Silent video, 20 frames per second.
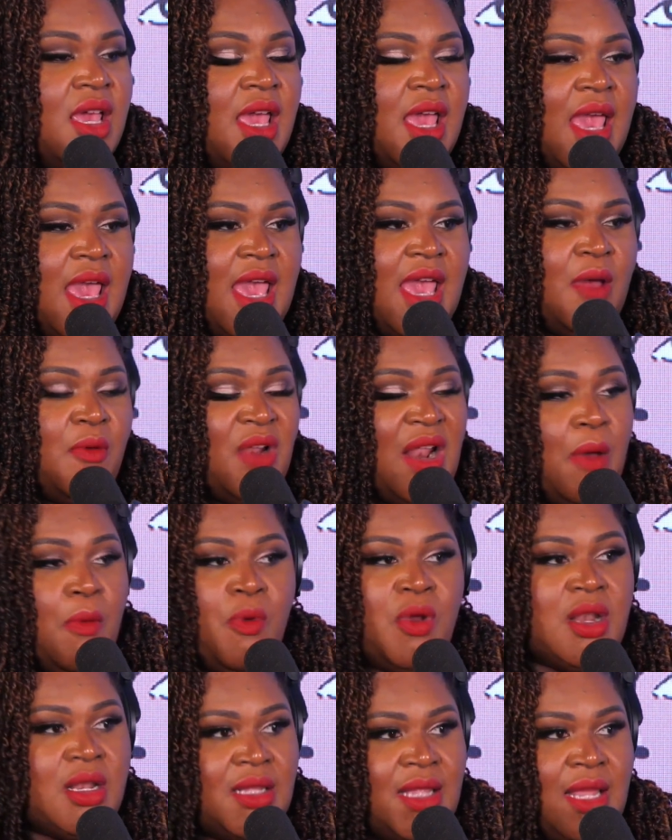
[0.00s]
And when I
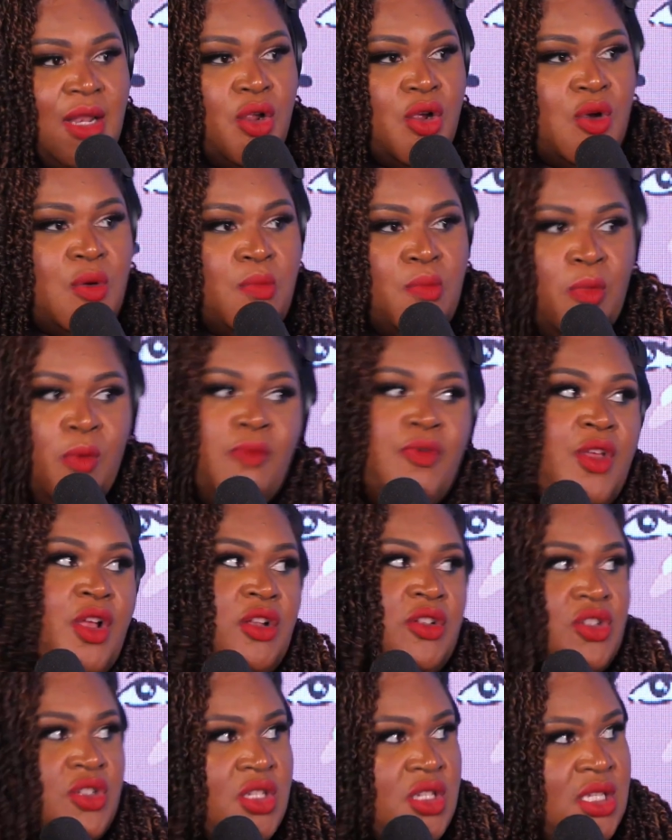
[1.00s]
wouldn't let her move
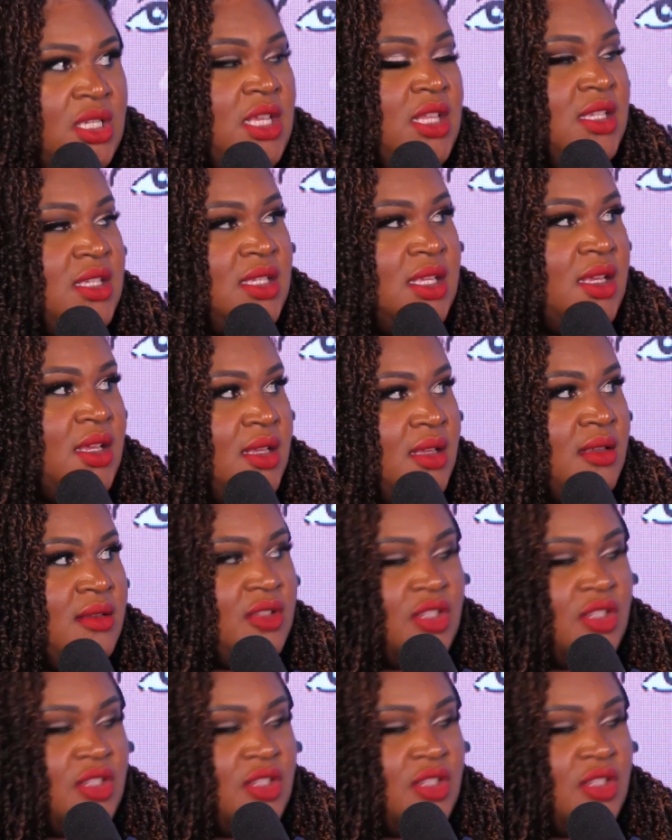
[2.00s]
their seats to